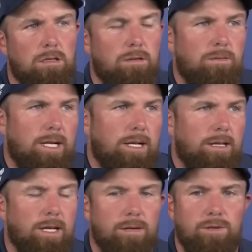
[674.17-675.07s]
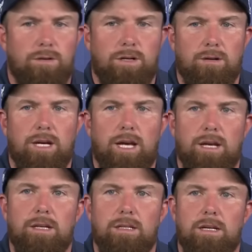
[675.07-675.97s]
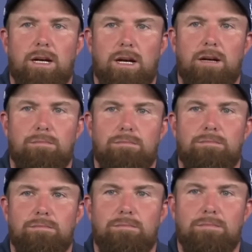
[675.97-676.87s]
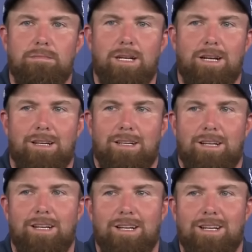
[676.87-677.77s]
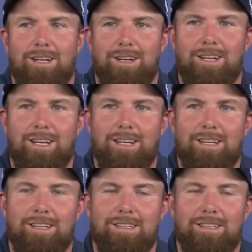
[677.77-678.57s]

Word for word: Well, I think I'm doing okay. I think